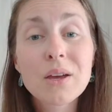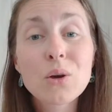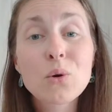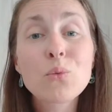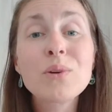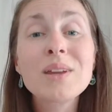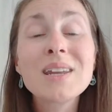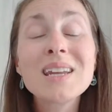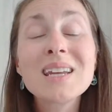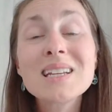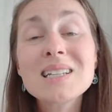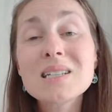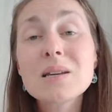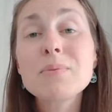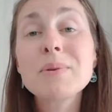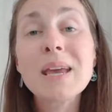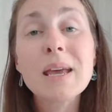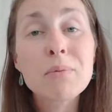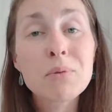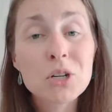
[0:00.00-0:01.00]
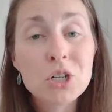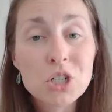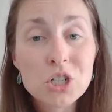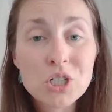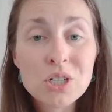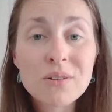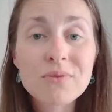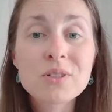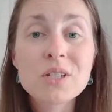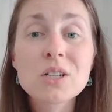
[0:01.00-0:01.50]
We need to be able to
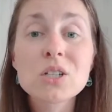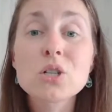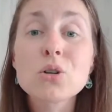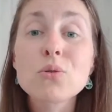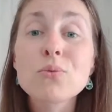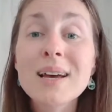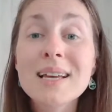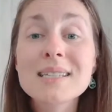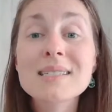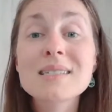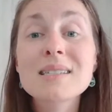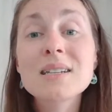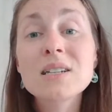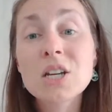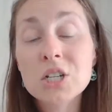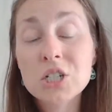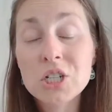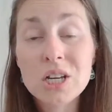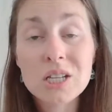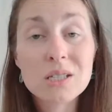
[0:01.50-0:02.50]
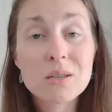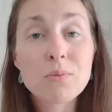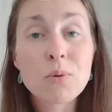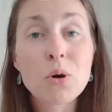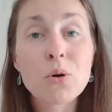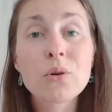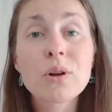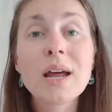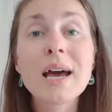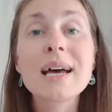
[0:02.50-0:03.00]
shift into rest and digest
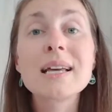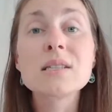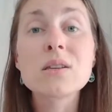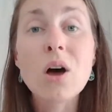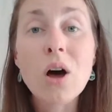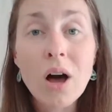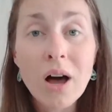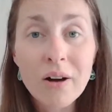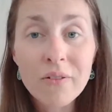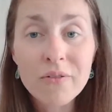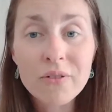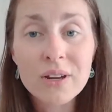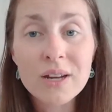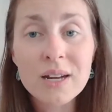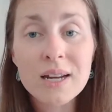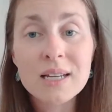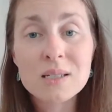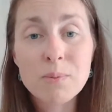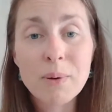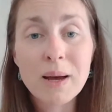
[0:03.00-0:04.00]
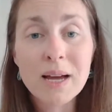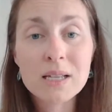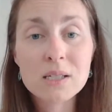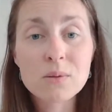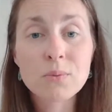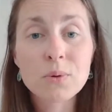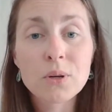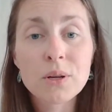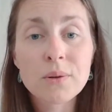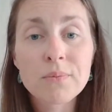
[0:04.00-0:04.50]
mode as often as
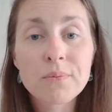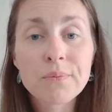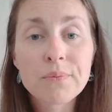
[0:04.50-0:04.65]
possible.